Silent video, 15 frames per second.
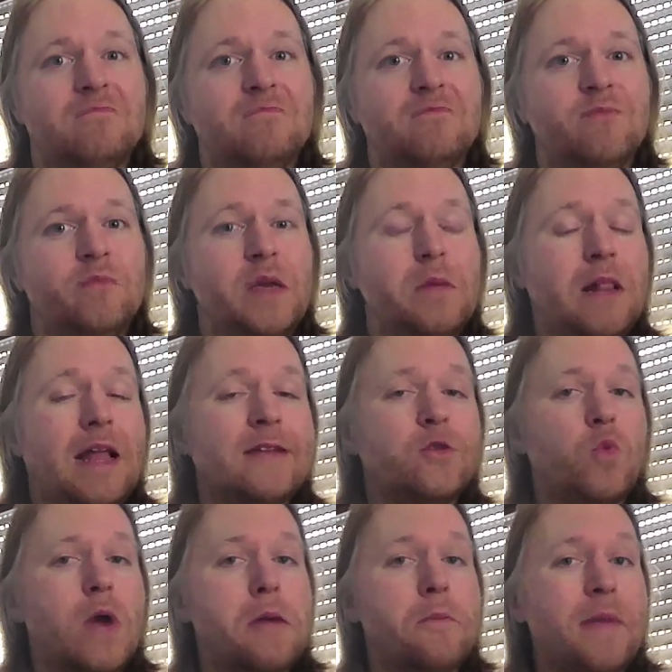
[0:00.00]
People had to
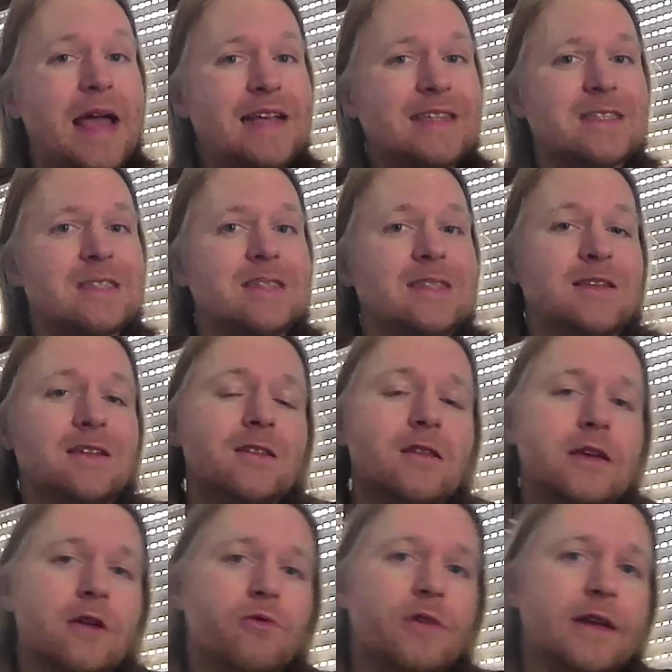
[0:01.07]
wear masks in
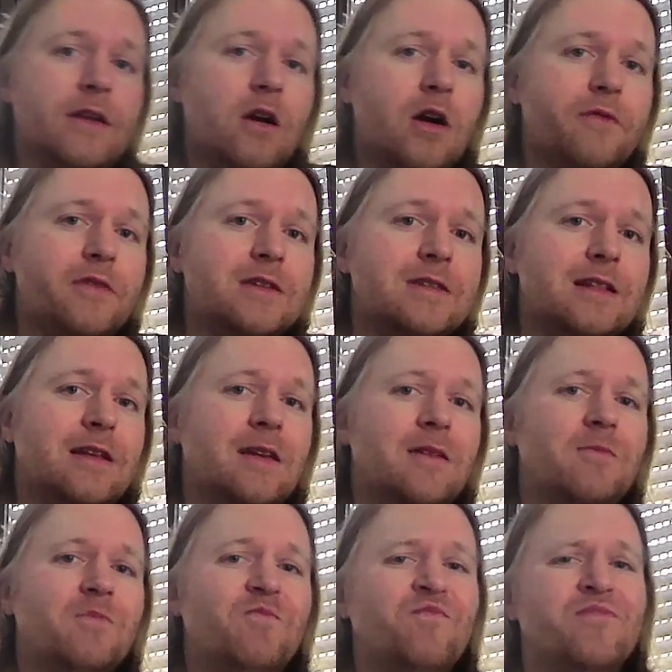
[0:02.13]
the arena, obviously,
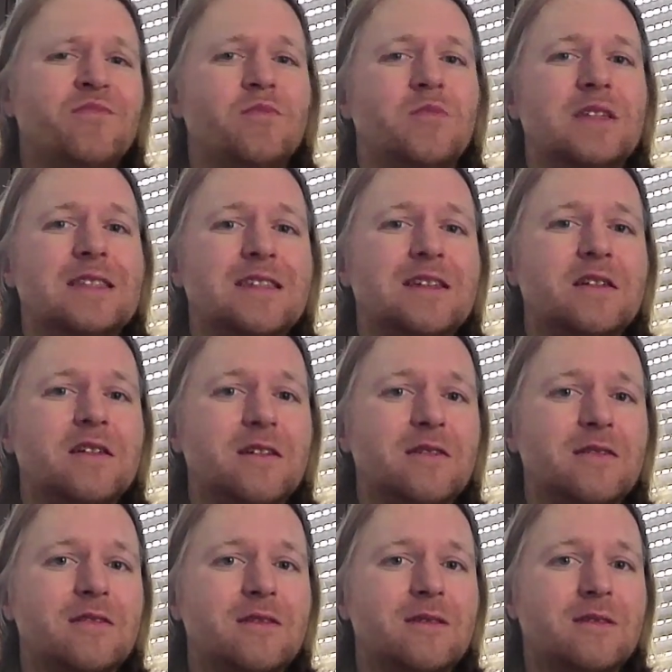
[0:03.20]
but still,
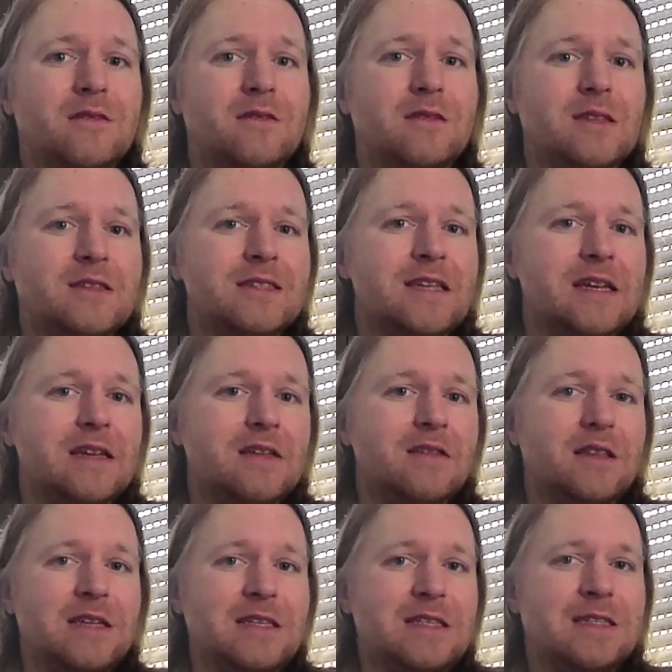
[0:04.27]
seeing
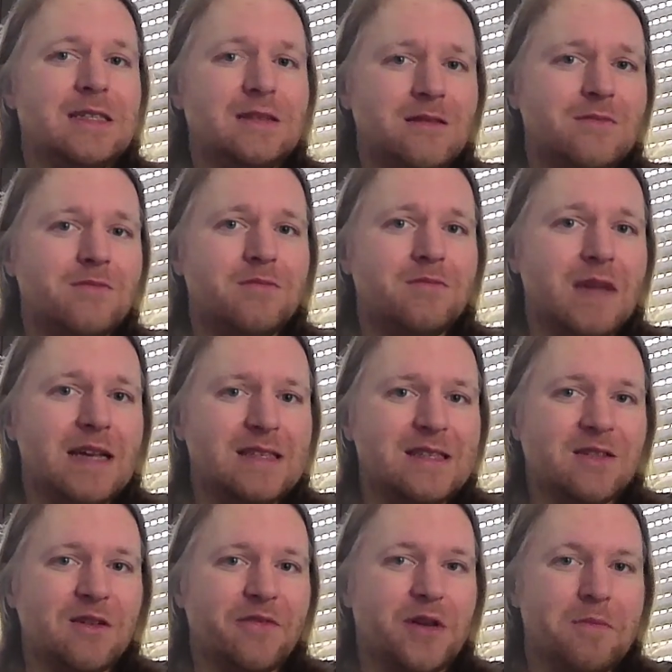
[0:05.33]
these masses
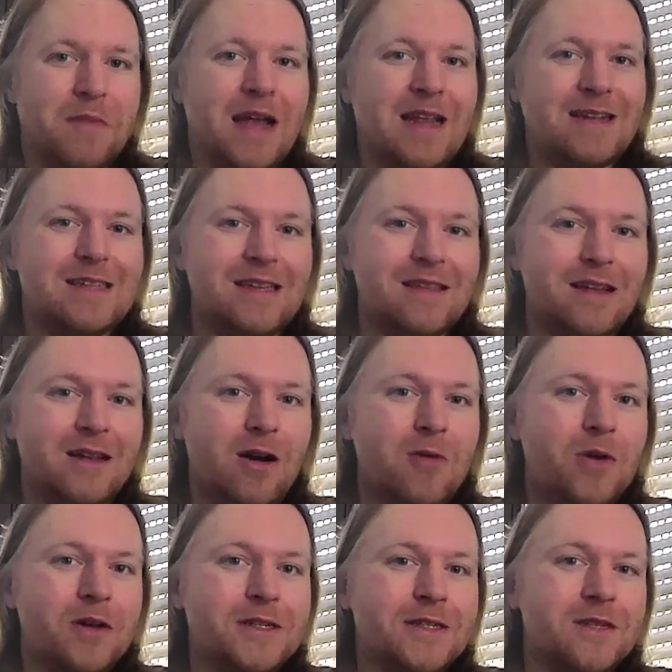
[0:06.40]
of humanity that all
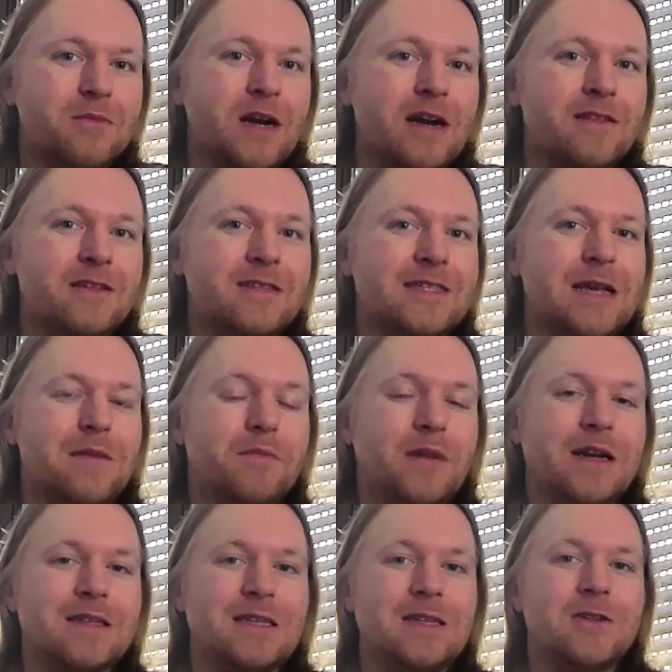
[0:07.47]
wanted to buy that CM
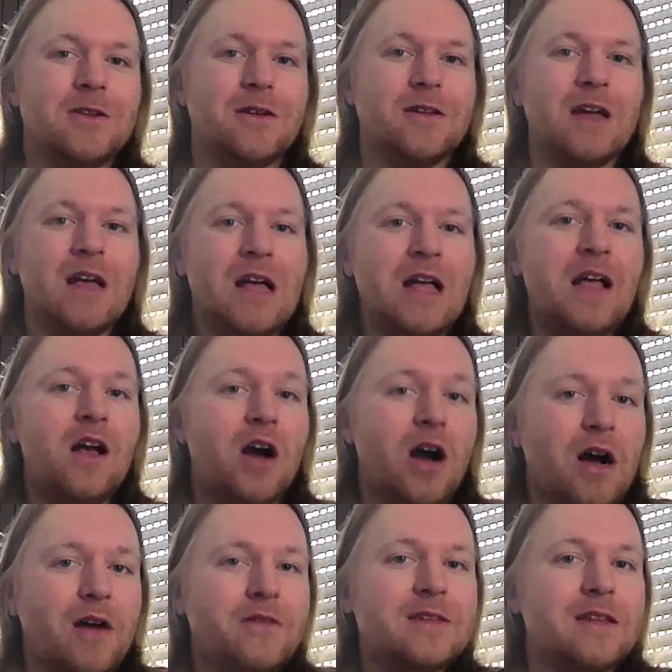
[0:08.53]
Punk t-shirt,
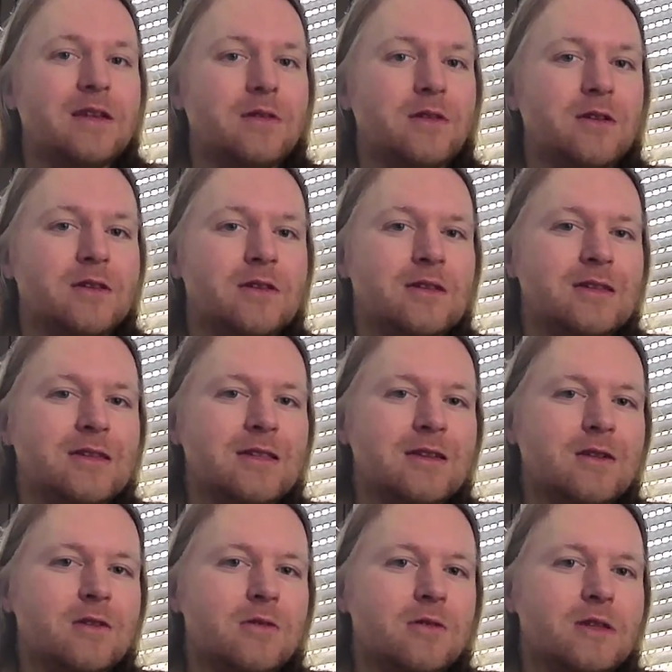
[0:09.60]
obviously because it's a
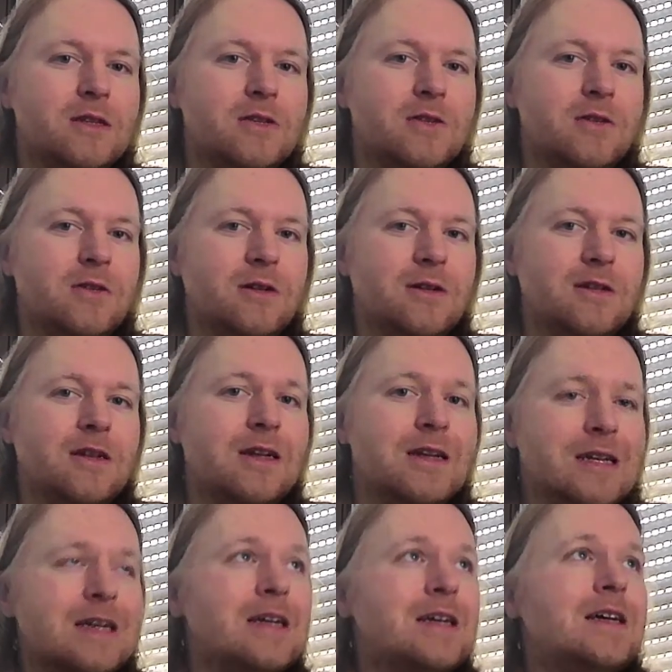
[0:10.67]
cool t-shirt,
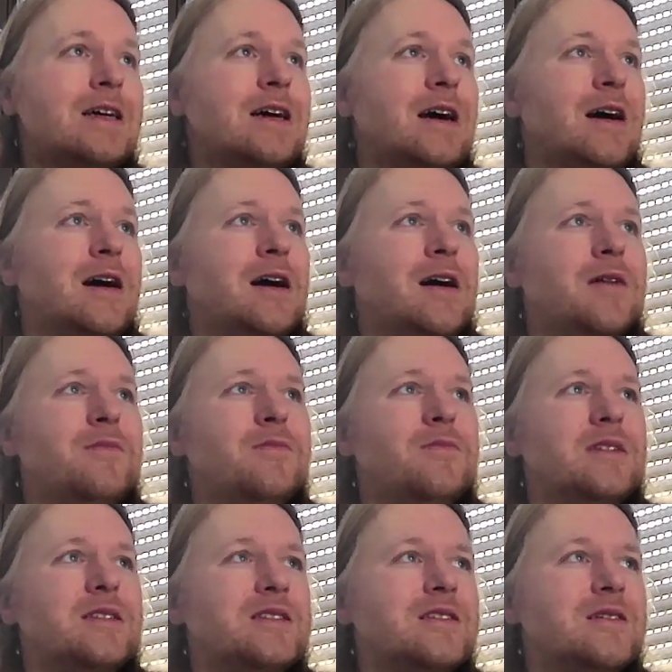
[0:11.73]
but
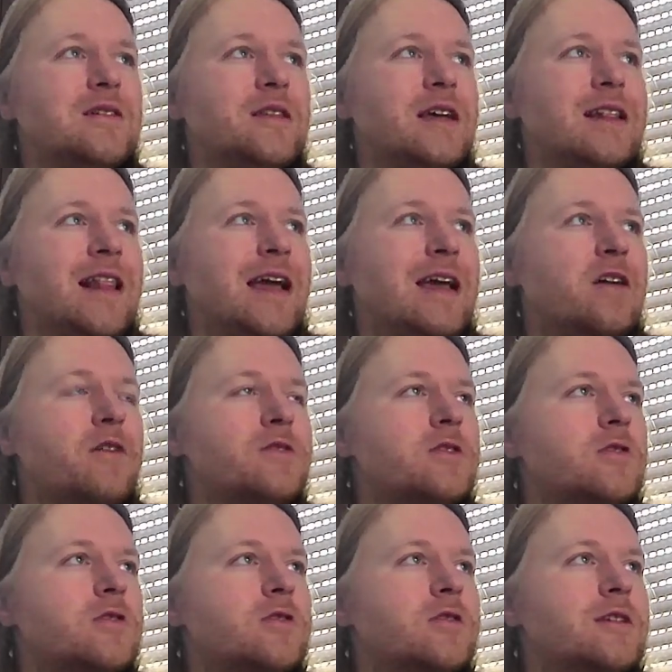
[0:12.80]
still, that lack of
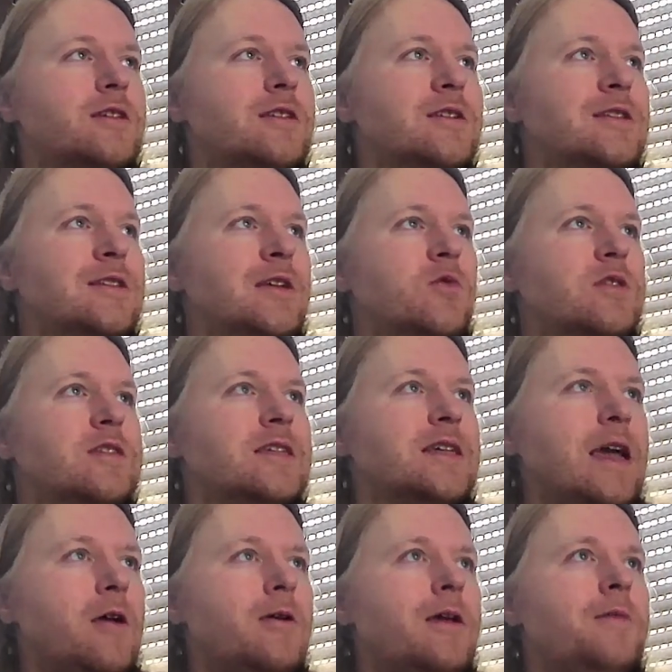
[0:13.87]
social distancing was
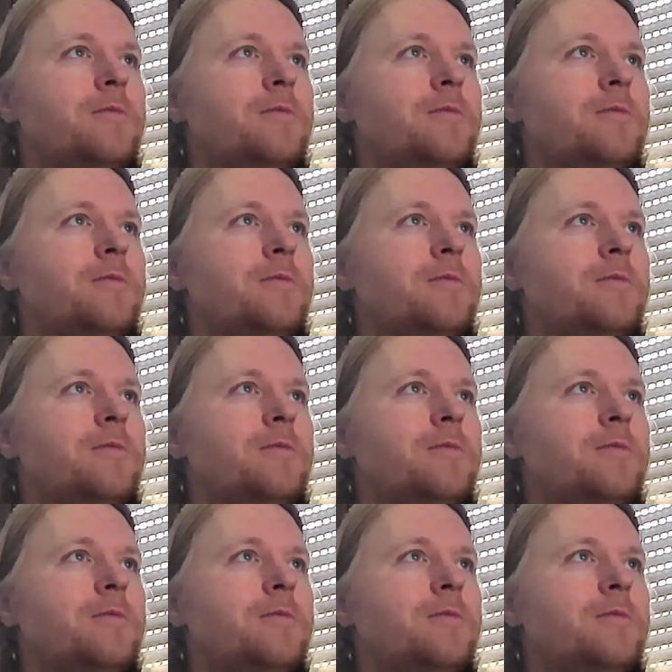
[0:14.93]
scary.